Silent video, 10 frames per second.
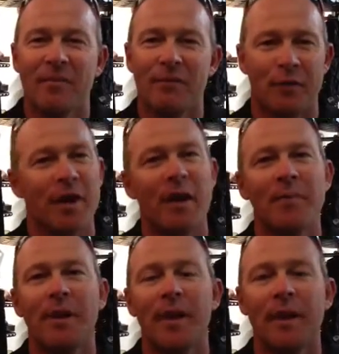very
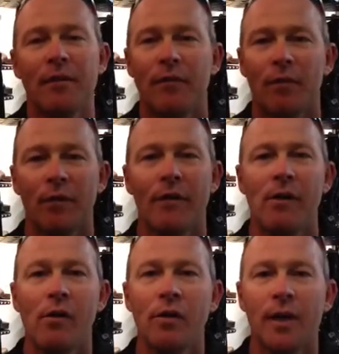happy to have all of
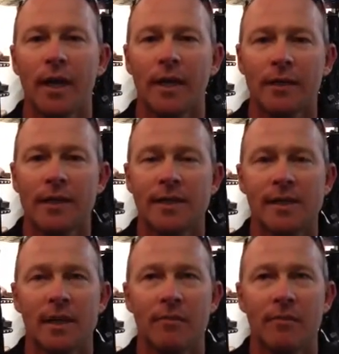our Oakley athletes.